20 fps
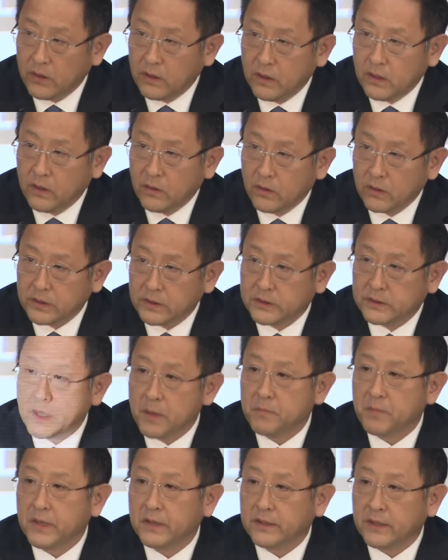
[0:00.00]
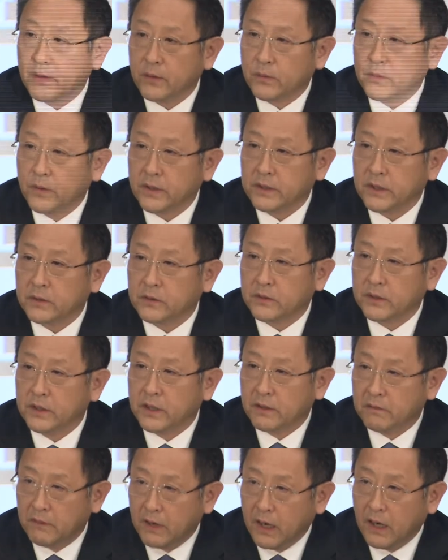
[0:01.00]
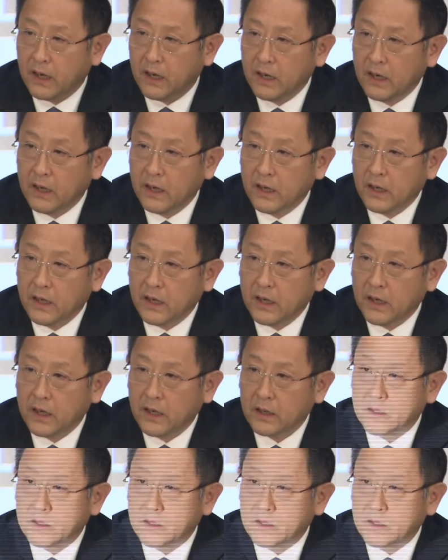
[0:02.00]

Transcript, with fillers: That may be different when Toyota uh,